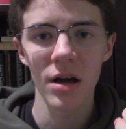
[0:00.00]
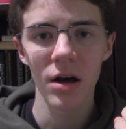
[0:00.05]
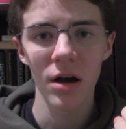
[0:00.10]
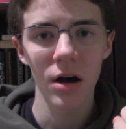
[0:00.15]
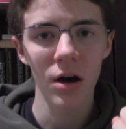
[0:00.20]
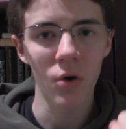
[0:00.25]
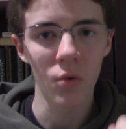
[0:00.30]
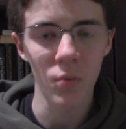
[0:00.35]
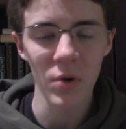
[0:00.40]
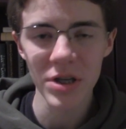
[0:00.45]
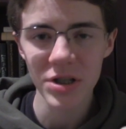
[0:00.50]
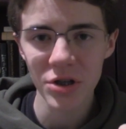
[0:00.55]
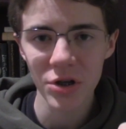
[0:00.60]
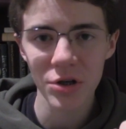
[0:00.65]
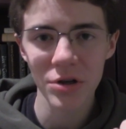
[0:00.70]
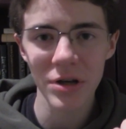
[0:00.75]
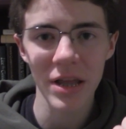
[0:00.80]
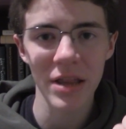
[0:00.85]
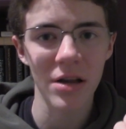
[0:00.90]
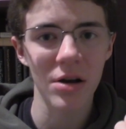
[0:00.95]
a
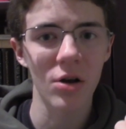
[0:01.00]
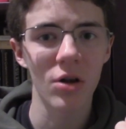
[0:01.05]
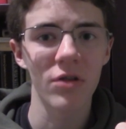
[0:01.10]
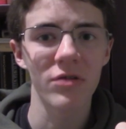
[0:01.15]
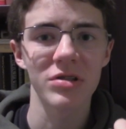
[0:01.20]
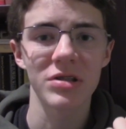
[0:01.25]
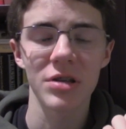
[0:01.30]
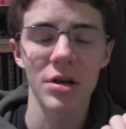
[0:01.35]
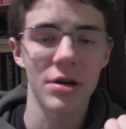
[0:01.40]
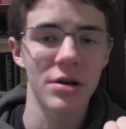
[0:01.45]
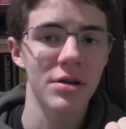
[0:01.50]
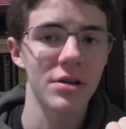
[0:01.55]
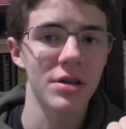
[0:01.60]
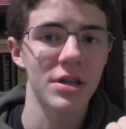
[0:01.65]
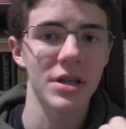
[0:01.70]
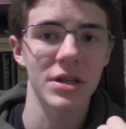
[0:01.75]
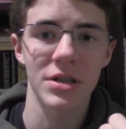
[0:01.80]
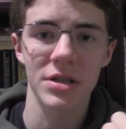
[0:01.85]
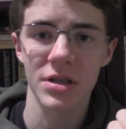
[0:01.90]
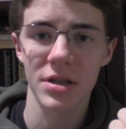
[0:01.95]
wizard, and then all of a sudden
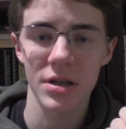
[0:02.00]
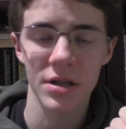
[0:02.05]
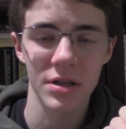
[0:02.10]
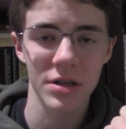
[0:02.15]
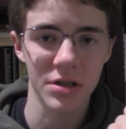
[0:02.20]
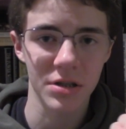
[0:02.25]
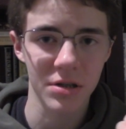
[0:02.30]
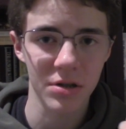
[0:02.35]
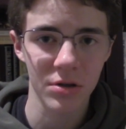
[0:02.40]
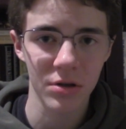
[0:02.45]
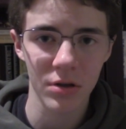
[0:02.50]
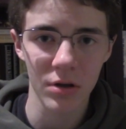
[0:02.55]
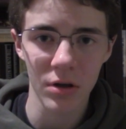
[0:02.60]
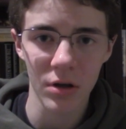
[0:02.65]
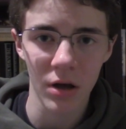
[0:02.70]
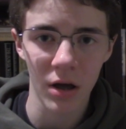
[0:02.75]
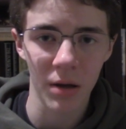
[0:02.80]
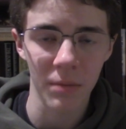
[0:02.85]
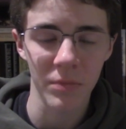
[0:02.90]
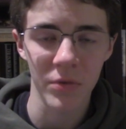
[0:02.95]
this
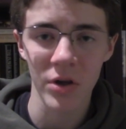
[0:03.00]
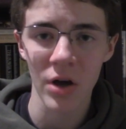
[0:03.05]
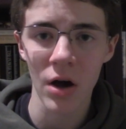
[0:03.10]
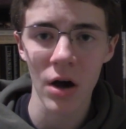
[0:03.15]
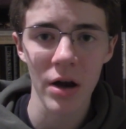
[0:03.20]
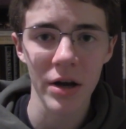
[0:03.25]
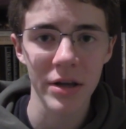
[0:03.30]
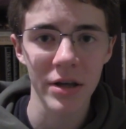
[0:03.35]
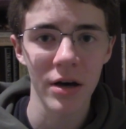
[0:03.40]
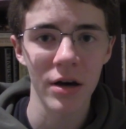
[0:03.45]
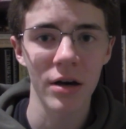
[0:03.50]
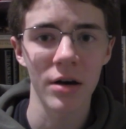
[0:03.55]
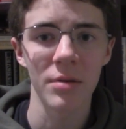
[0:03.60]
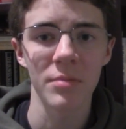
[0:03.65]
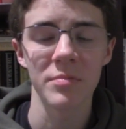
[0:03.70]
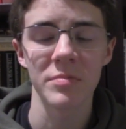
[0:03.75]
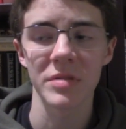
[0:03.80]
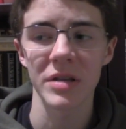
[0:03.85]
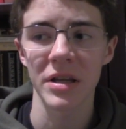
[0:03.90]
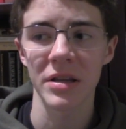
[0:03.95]
god
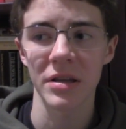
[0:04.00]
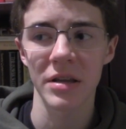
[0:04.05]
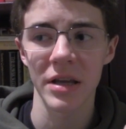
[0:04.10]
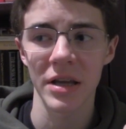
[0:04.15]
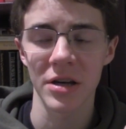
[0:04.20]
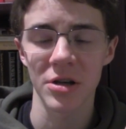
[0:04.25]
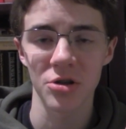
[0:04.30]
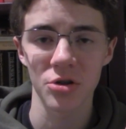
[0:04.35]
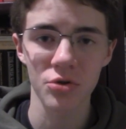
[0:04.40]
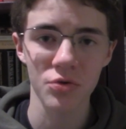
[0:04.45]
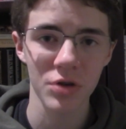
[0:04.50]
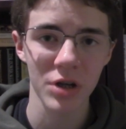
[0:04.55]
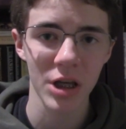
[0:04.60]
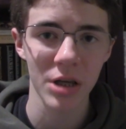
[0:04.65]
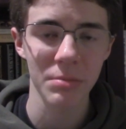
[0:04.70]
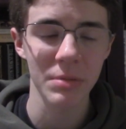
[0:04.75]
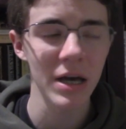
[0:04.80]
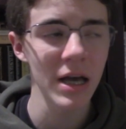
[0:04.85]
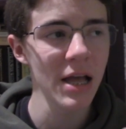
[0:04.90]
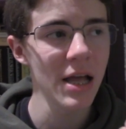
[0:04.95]
comes in a
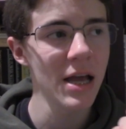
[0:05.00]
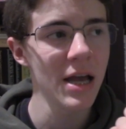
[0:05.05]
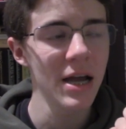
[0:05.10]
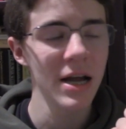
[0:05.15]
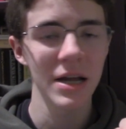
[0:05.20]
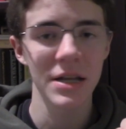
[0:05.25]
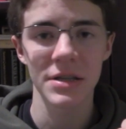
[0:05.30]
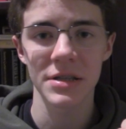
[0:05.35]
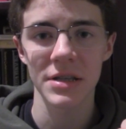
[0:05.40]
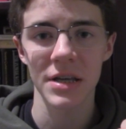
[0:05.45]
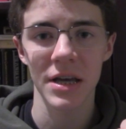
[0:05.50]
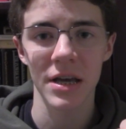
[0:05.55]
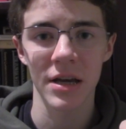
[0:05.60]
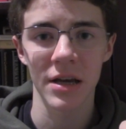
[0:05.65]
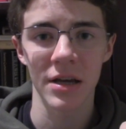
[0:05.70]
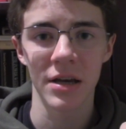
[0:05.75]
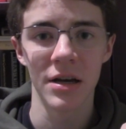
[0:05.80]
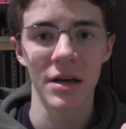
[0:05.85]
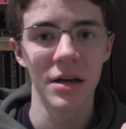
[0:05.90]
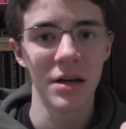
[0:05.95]
dream and
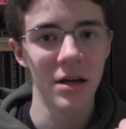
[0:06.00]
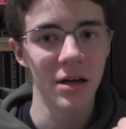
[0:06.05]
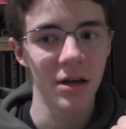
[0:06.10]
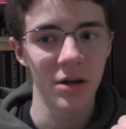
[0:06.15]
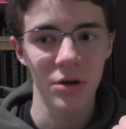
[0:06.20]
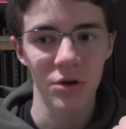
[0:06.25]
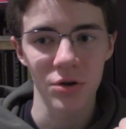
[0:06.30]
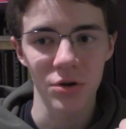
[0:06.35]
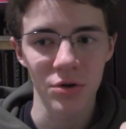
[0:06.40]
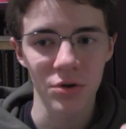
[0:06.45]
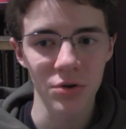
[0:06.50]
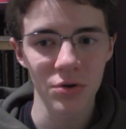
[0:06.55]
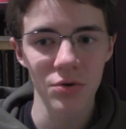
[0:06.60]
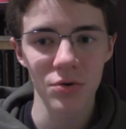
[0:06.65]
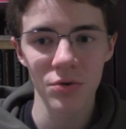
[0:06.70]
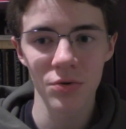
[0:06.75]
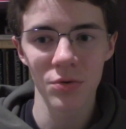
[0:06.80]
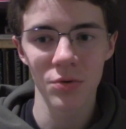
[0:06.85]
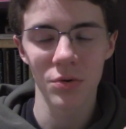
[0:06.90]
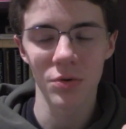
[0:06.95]
say,
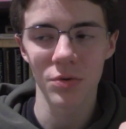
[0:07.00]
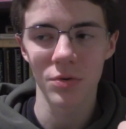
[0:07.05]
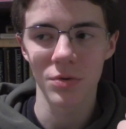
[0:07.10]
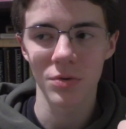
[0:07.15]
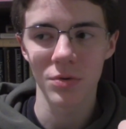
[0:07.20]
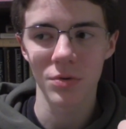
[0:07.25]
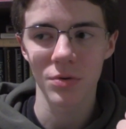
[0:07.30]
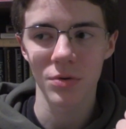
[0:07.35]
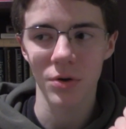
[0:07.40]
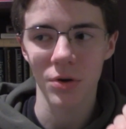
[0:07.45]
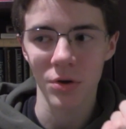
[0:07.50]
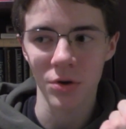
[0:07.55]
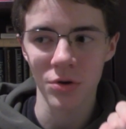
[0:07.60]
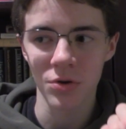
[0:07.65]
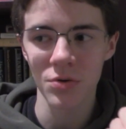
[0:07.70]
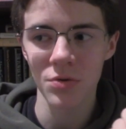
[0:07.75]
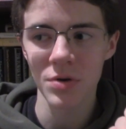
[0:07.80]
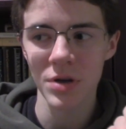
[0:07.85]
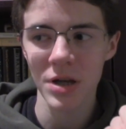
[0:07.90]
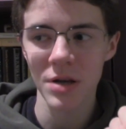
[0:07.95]
you
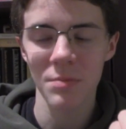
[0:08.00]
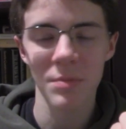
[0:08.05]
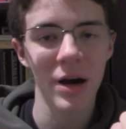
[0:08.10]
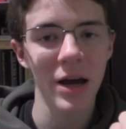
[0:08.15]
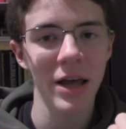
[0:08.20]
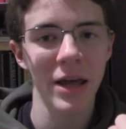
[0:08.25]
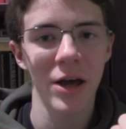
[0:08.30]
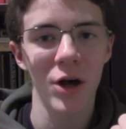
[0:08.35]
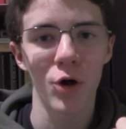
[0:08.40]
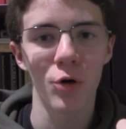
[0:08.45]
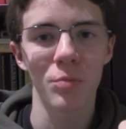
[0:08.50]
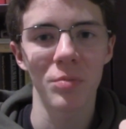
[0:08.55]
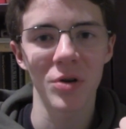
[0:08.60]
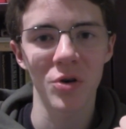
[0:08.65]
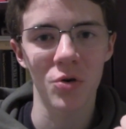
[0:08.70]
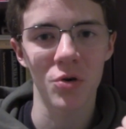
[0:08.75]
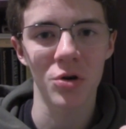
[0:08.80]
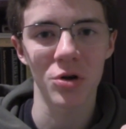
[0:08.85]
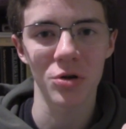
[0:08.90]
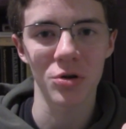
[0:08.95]
need my help
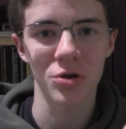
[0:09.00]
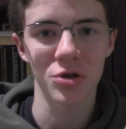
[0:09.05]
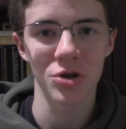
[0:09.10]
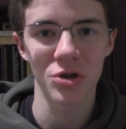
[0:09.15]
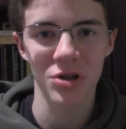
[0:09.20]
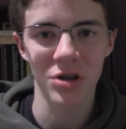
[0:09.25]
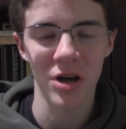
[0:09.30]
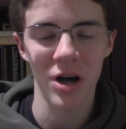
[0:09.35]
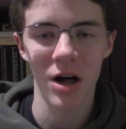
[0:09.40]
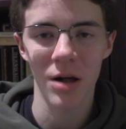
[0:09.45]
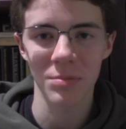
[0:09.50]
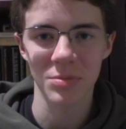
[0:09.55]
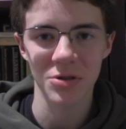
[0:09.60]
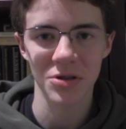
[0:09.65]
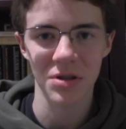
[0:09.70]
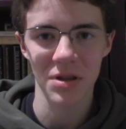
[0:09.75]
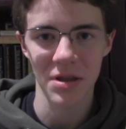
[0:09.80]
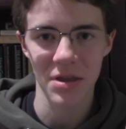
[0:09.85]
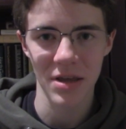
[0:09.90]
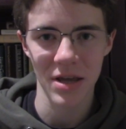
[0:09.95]
in order to
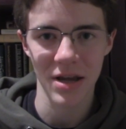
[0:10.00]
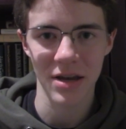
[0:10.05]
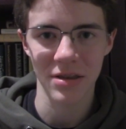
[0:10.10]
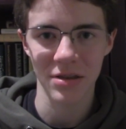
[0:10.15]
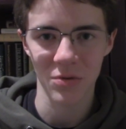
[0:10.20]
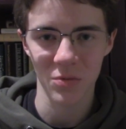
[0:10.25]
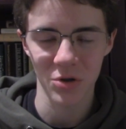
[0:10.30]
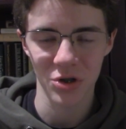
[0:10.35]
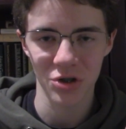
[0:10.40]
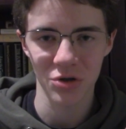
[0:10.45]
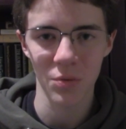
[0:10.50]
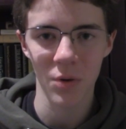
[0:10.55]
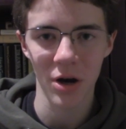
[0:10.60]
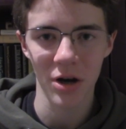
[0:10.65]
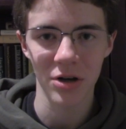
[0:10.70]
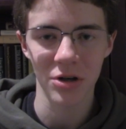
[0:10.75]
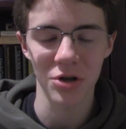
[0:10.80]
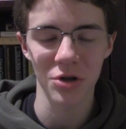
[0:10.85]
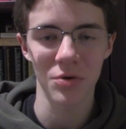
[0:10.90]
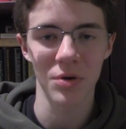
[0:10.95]
accomplish the thing which you
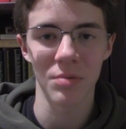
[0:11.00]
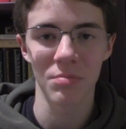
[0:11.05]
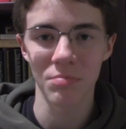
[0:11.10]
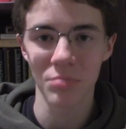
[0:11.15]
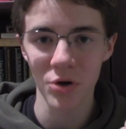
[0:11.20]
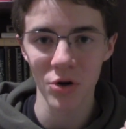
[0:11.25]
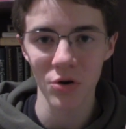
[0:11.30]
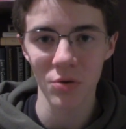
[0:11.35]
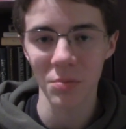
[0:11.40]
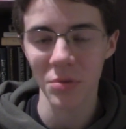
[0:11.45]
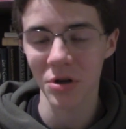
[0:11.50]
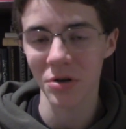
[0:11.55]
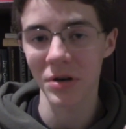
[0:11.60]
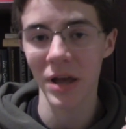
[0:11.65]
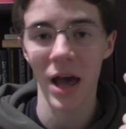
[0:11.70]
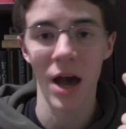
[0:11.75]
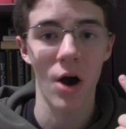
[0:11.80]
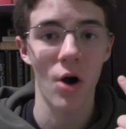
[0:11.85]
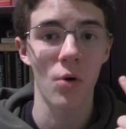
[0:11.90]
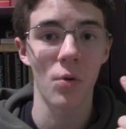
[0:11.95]
want to do, and boom, they're
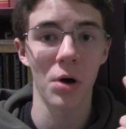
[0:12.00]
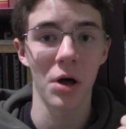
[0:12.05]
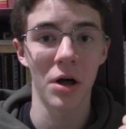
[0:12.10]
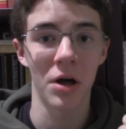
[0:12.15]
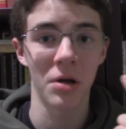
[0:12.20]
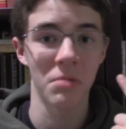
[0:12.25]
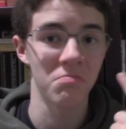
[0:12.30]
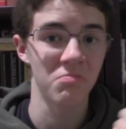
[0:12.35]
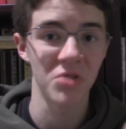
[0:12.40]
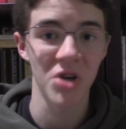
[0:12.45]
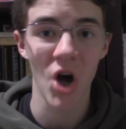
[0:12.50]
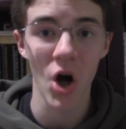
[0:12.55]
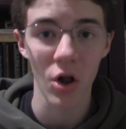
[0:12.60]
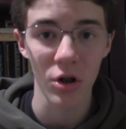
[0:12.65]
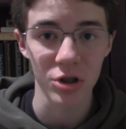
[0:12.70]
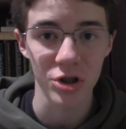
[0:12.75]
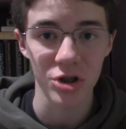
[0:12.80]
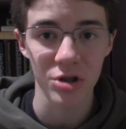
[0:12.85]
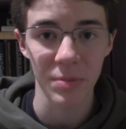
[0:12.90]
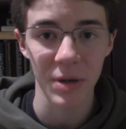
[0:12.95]
now a
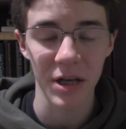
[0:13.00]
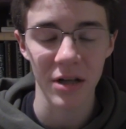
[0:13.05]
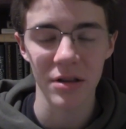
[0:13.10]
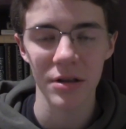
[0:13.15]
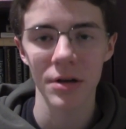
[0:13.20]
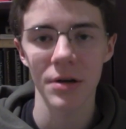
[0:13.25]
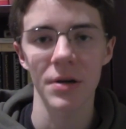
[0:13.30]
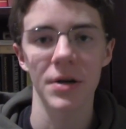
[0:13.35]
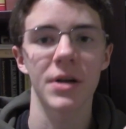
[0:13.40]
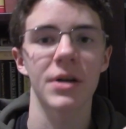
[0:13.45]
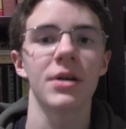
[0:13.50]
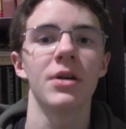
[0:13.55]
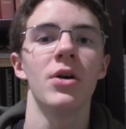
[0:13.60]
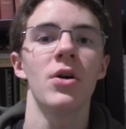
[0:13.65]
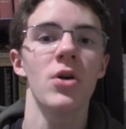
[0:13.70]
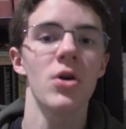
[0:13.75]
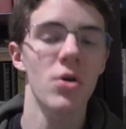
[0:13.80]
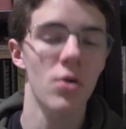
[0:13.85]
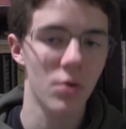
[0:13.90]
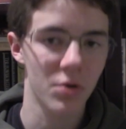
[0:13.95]
knowledge domain cleric
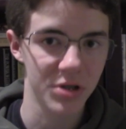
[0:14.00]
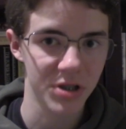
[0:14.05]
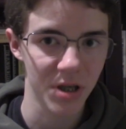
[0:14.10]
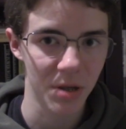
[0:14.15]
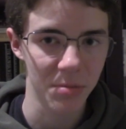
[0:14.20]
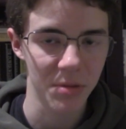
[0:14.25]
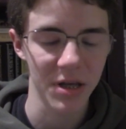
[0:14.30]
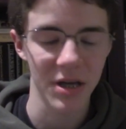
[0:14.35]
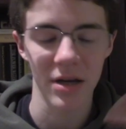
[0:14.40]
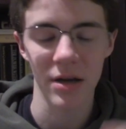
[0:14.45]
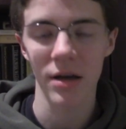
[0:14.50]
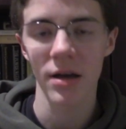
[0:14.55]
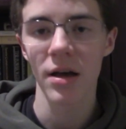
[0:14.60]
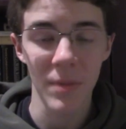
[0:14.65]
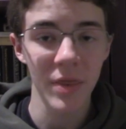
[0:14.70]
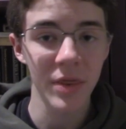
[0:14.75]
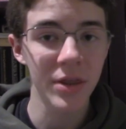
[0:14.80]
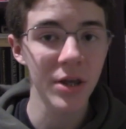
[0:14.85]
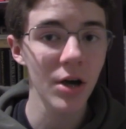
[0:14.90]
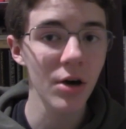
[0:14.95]
or something.
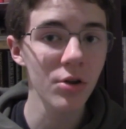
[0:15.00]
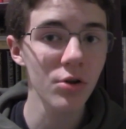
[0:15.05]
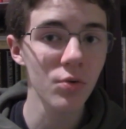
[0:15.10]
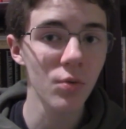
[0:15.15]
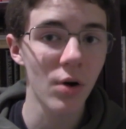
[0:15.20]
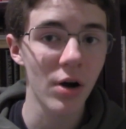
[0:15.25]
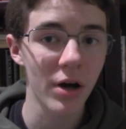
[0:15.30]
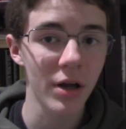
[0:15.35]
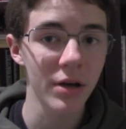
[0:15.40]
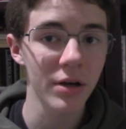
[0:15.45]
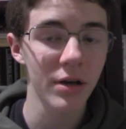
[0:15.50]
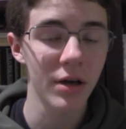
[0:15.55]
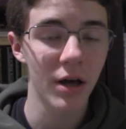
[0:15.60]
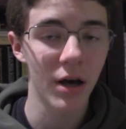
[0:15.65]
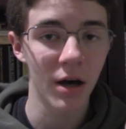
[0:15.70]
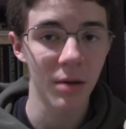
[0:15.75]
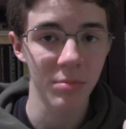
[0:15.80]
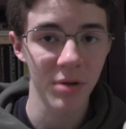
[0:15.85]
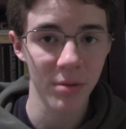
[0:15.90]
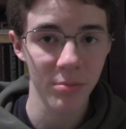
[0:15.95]
The other one,
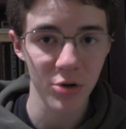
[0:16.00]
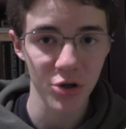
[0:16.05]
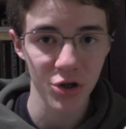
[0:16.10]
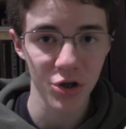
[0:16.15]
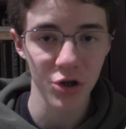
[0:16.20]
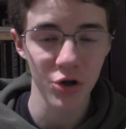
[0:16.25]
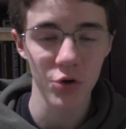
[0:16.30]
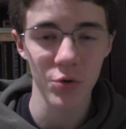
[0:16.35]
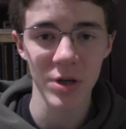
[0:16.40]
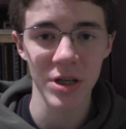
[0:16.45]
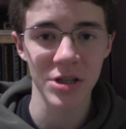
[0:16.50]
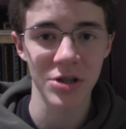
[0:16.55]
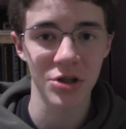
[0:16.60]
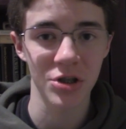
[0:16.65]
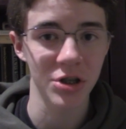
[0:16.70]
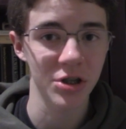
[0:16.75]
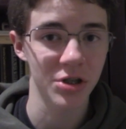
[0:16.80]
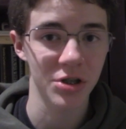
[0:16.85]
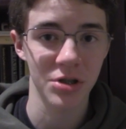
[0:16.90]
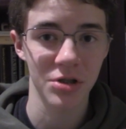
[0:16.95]
number 2, is
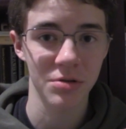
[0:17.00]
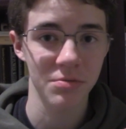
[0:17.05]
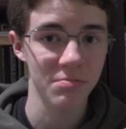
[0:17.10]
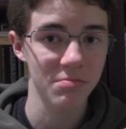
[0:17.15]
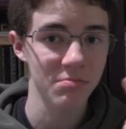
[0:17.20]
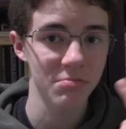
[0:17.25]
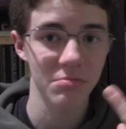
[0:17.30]
just,